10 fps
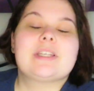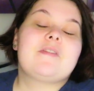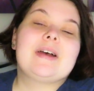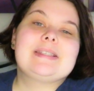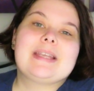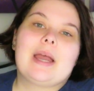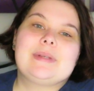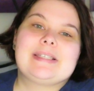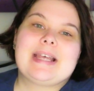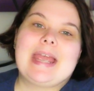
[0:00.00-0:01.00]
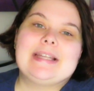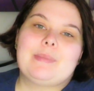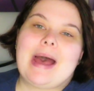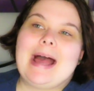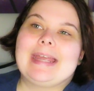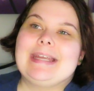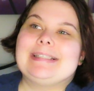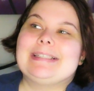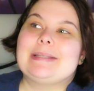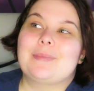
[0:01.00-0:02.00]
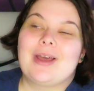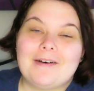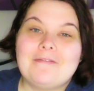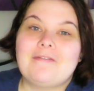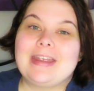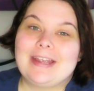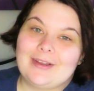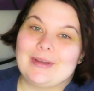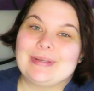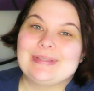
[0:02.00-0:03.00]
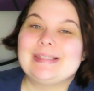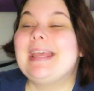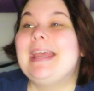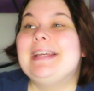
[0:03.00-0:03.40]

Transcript: So the first thing I would say to pack is some comfy clothes.